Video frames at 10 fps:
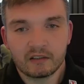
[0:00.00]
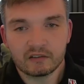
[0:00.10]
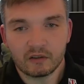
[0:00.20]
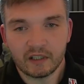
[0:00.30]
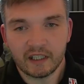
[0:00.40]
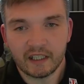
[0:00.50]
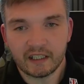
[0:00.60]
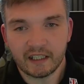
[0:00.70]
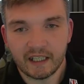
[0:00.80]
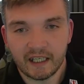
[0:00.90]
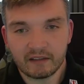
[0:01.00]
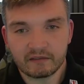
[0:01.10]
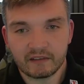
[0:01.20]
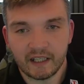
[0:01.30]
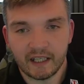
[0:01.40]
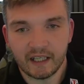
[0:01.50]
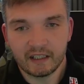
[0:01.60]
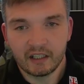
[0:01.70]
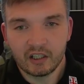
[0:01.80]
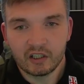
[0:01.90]
So on here, they have their
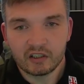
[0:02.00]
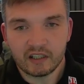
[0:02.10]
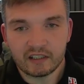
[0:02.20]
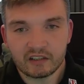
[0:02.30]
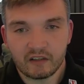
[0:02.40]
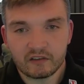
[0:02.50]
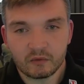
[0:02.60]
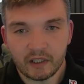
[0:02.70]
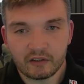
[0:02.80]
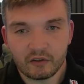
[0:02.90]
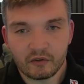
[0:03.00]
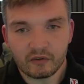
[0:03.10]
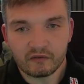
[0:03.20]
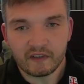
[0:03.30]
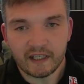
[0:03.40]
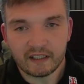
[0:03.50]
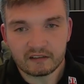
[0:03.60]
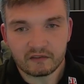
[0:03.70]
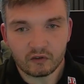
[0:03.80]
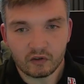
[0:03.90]
service, what they do,
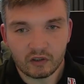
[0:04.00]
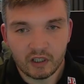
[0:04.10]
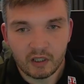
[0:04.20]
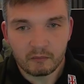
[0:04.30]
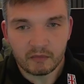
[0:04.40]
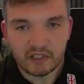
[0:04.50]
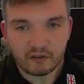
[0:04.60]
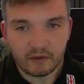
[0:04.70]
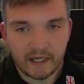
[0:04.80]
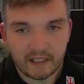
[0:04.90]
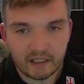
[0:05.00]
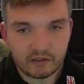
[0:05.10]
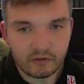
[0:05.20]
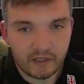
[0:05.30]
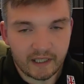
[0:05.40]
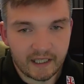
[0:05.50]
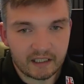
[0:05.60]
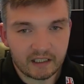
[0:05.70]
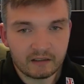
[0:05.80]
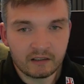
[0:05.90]
conveyors for material handling, unit
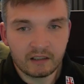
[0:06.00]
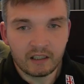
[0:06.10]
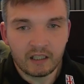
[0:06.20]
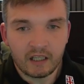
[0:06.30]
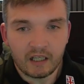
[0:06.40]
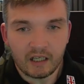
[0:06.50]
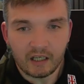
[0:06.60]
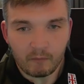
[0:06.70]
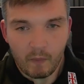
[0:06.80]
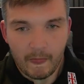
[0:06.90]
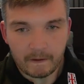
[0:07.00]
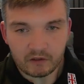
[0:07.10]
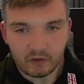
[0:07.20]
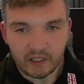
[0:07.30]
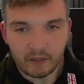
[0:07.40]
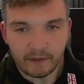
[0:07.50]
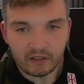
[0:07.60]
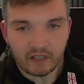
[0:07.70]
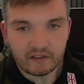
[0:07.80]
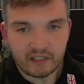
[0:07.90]
handling. So on here, we can
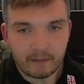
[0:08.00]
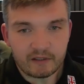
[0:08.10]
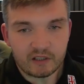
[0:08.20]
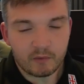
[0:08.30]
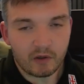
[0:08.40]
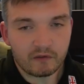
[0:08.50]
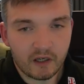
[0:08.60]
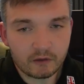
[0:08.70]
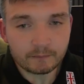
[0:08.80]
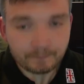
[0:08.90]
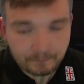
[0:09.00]
dive into their business profile